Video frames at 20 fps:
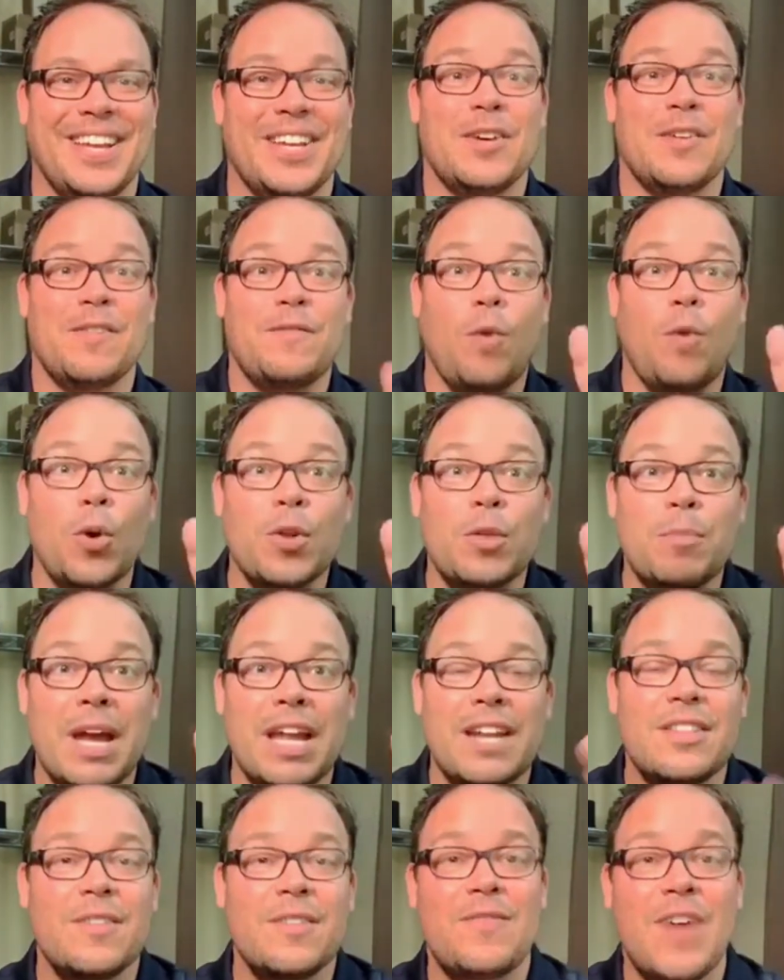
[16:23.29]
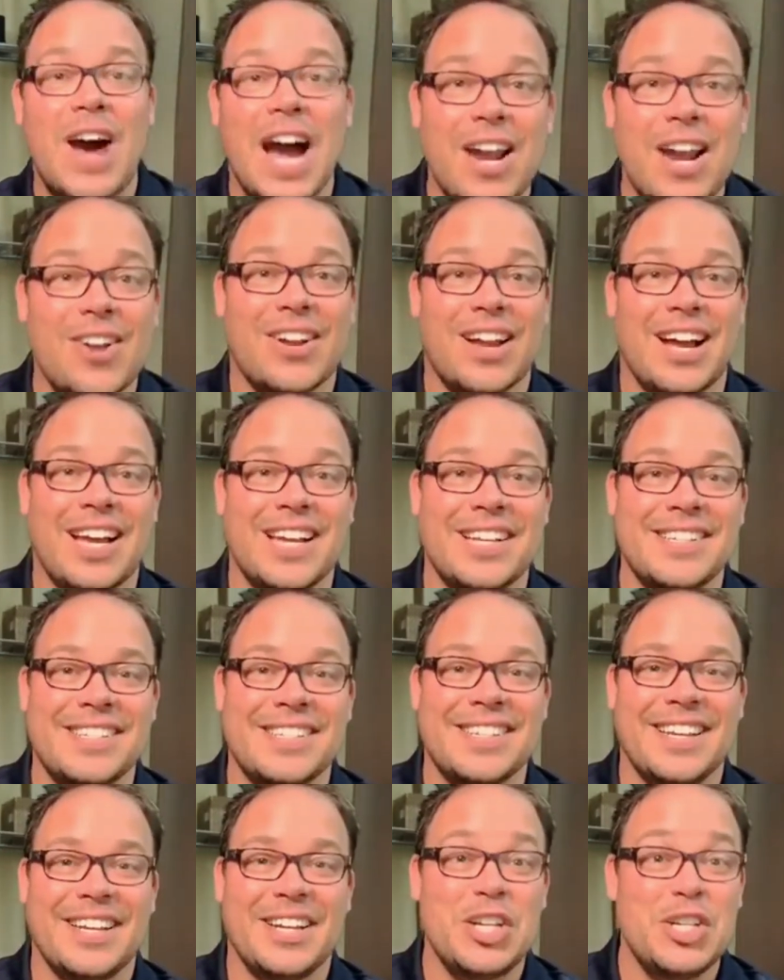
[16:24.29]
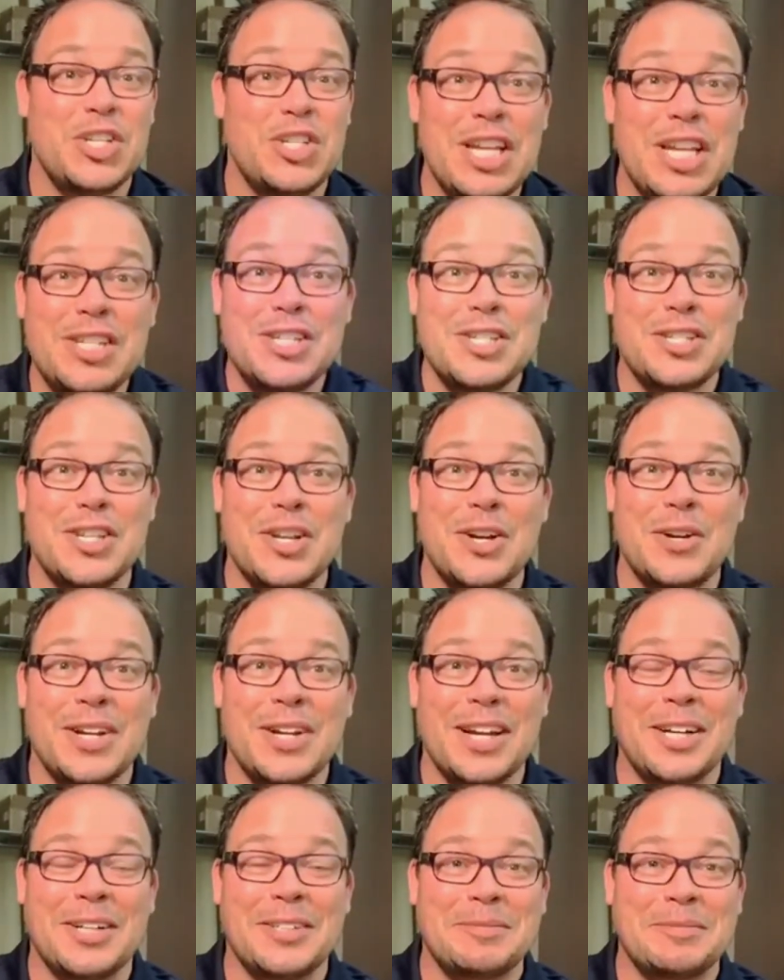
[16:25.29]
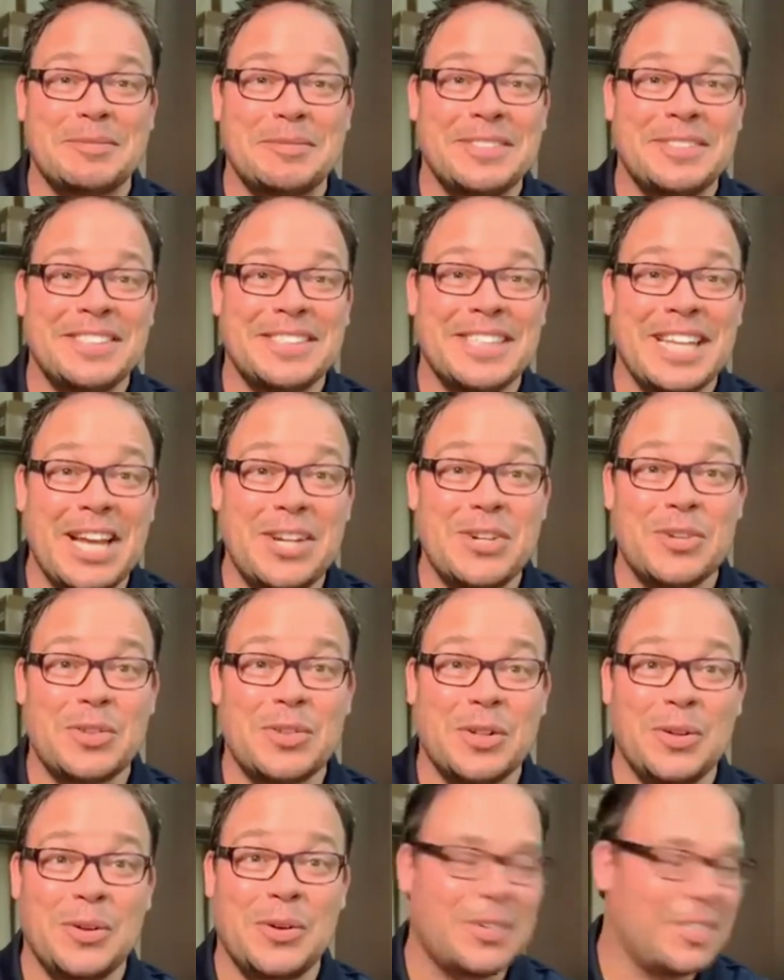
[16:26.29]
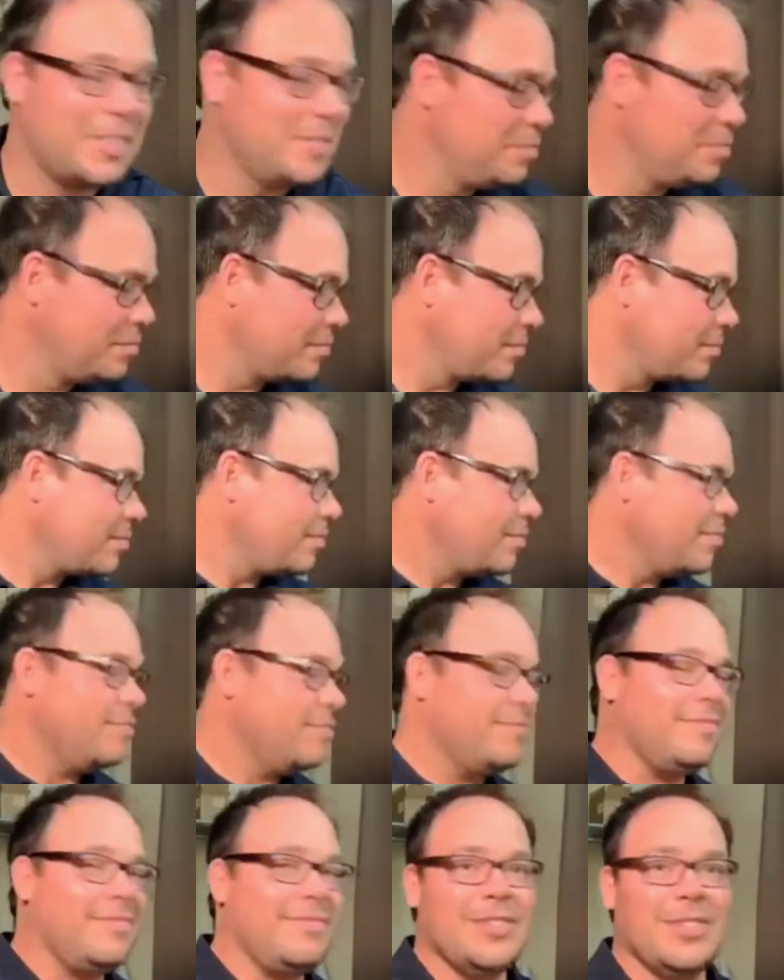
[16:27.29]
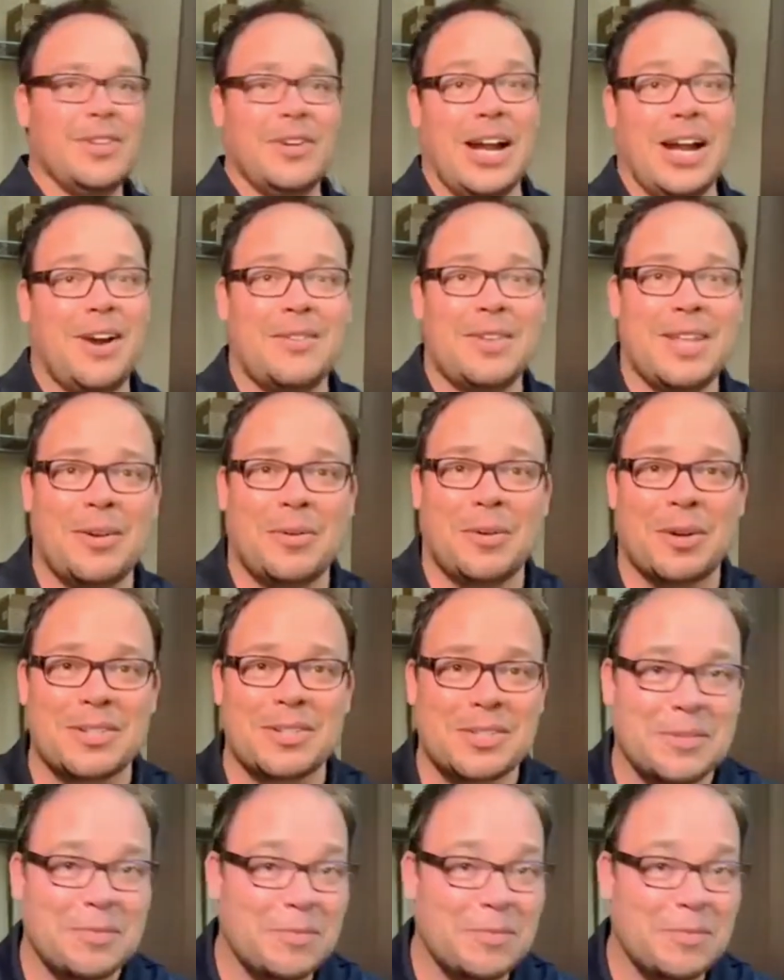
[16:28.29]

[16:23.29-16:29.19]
Fourth man in the fire, guys. Jesus showed up angel of the Lord, however that works.